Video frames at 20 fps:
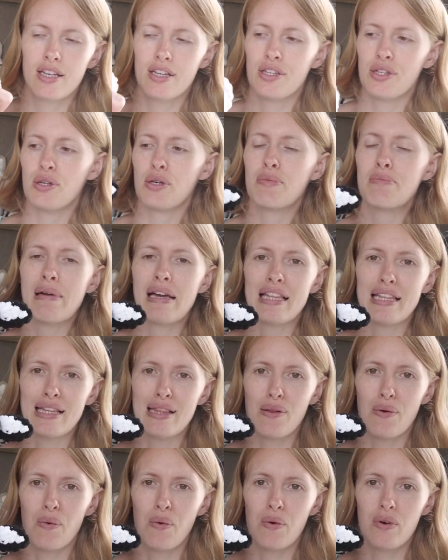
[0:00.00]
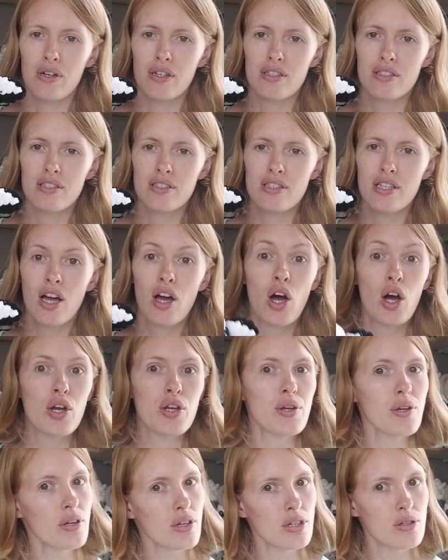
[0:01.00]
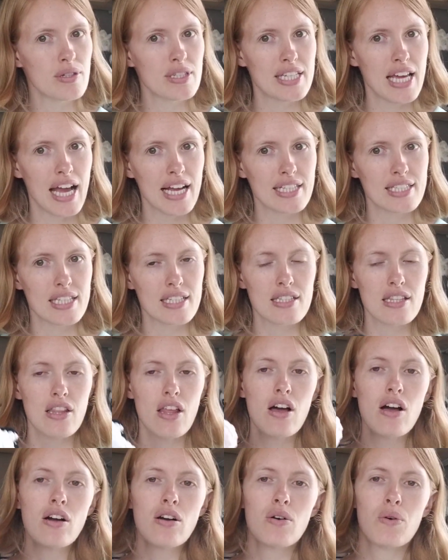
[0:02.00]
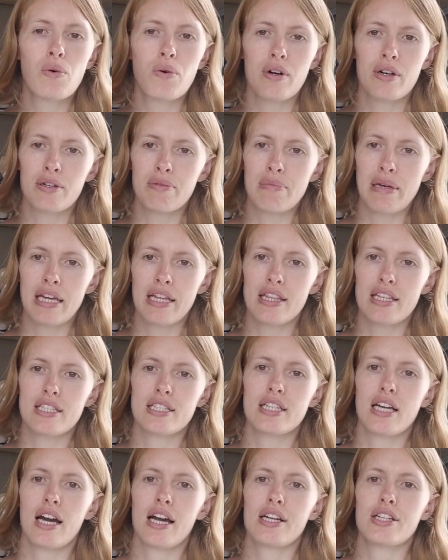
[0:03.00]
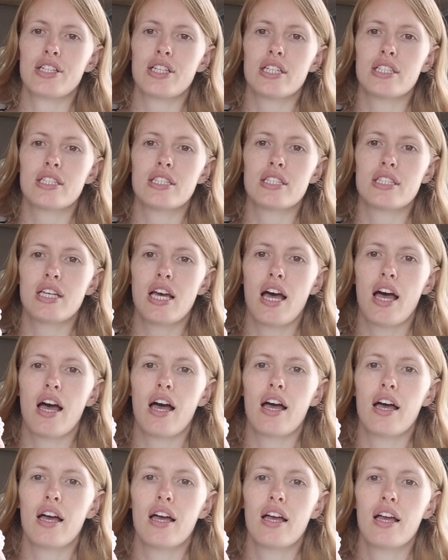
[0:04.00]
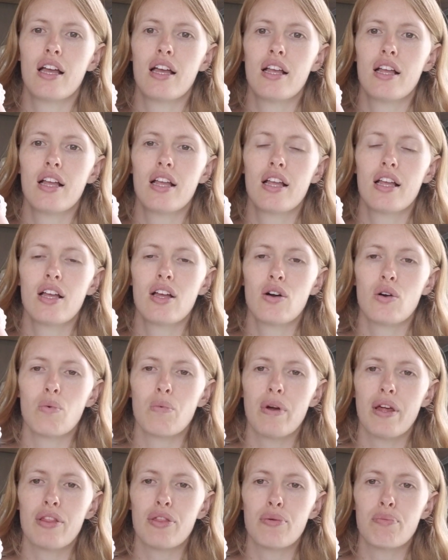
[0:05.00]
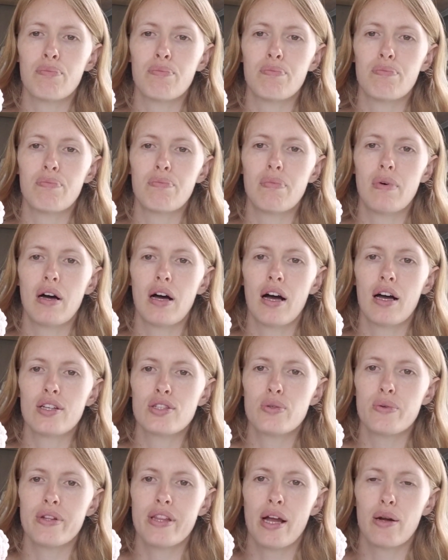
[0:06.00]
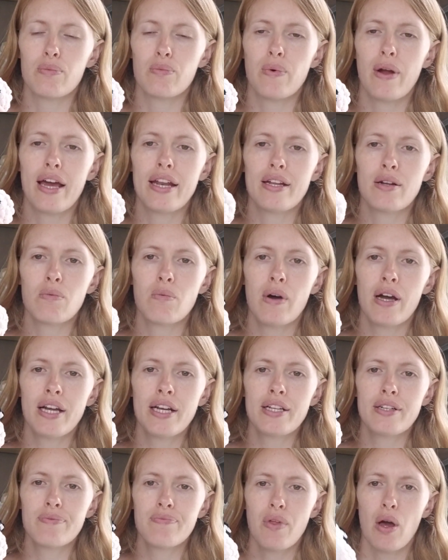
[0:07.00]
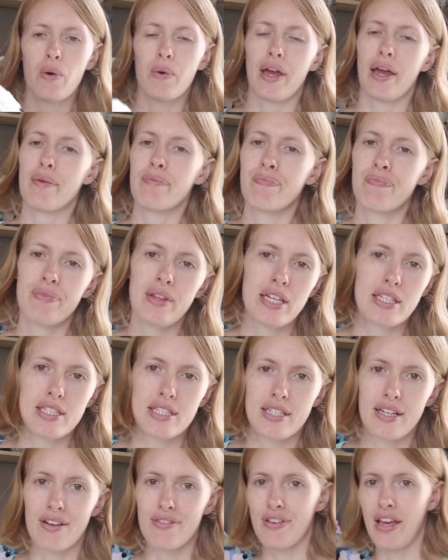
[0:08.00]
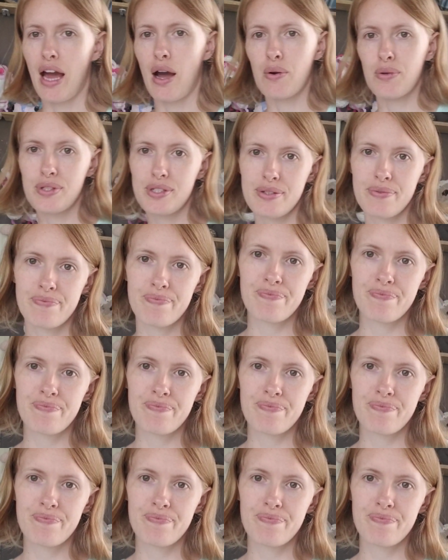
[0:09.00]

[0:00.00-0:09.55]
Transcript: You can make little horns. You could do a Texas Longhorn, make this guy just uh, with uh, sort of that red and white. Okay, that's enough cows.